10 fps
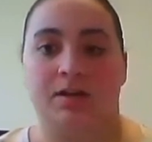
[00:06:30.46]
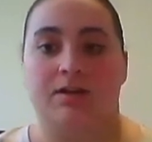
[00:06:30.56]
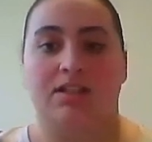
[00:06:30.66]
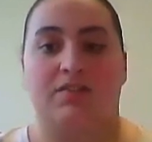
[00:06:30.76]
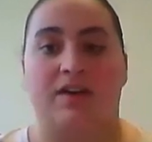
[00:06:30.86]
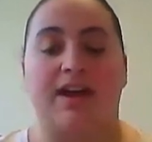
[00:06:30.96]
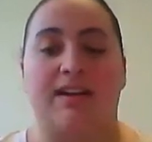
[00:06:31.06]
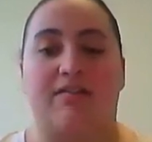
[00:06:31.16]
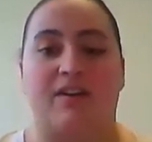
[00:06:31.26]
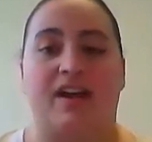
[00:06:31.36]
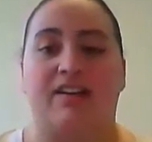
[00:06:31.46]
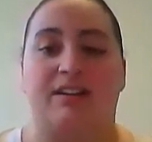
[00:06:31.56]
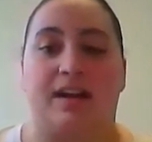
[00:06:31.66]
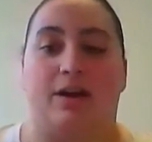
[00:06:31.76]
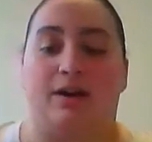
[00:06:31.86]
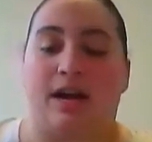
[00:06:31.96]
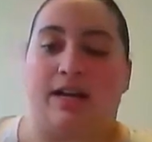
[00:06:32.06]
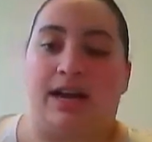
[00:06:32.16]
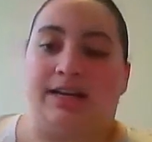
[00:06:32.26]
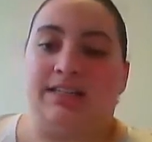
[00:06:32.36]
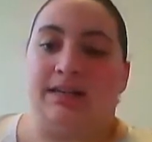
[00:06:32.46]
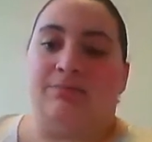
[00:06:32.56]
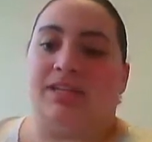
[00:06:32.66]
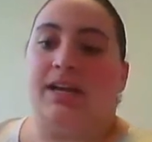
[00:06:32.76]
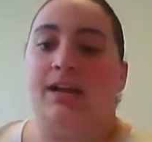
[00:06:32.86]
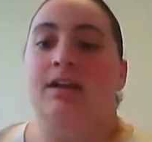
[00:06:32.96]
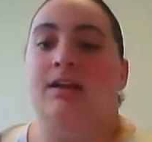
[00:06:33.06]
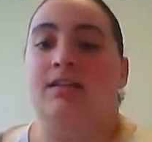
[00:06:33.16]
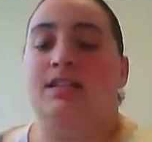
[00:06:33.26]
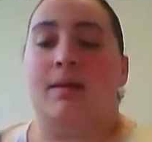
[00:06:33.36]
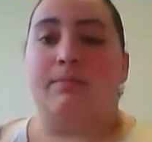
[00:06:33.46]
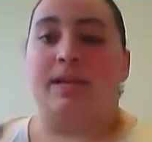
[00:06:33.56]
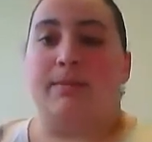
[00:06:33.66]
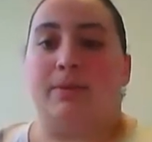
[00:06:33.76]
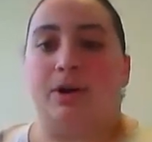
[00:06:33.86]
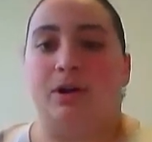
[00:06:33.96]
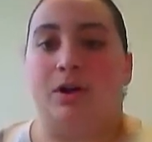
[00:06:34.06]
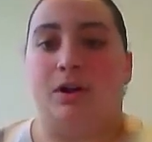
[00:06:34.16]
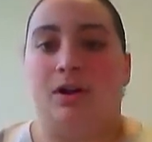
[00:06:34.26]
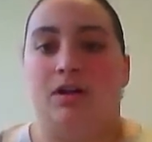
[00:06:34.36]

to find out I got accepted. Some people,